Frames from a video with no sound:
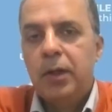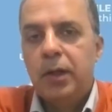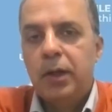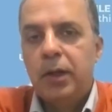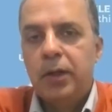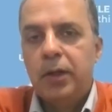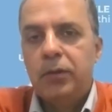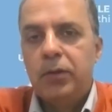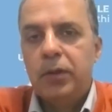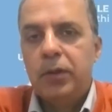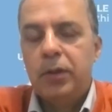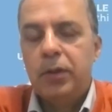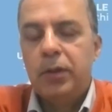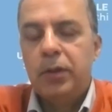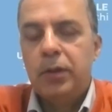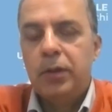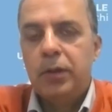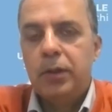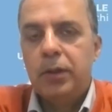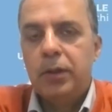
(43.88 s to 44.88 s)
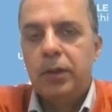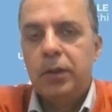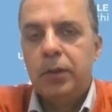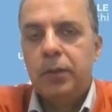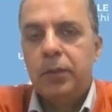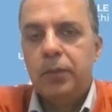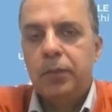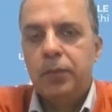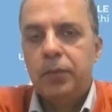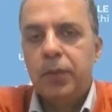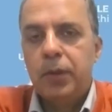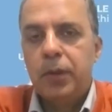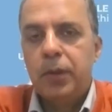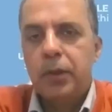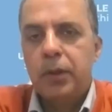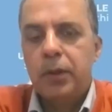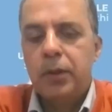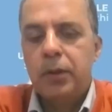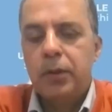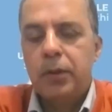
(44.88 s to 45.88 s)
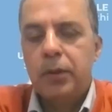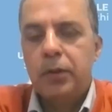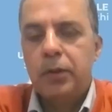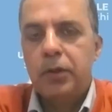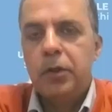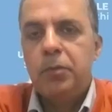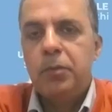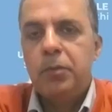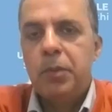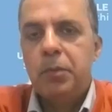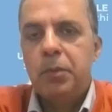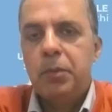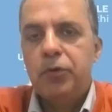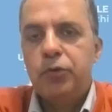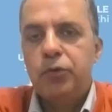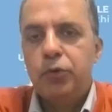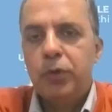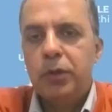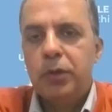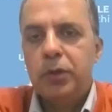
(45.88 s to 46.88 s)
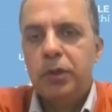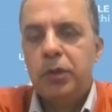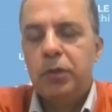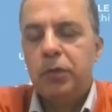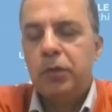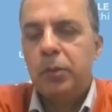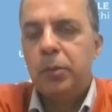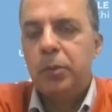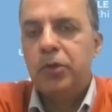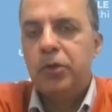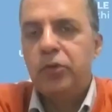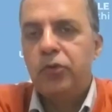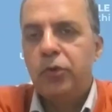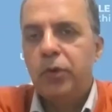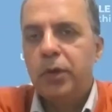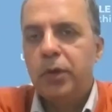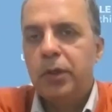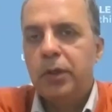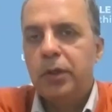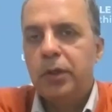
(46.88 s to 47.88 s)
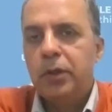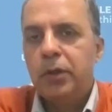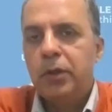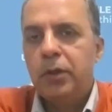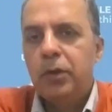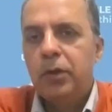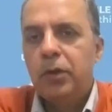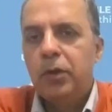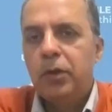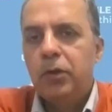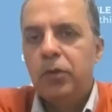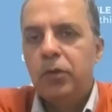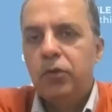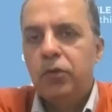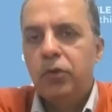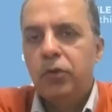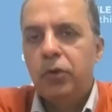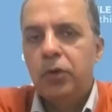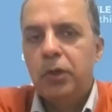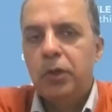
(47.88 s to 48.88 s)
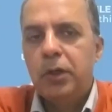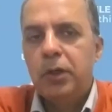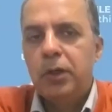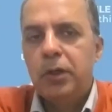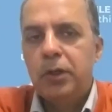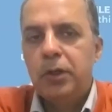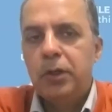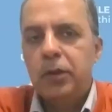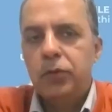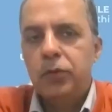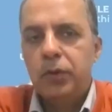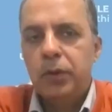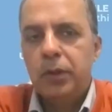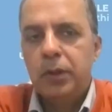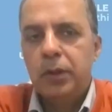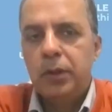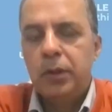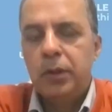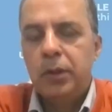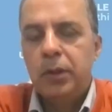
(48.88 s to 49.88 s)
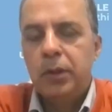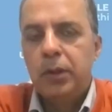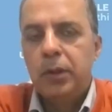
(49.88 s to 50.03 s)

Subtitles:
And I think our team member Swati will be joining shortly as well,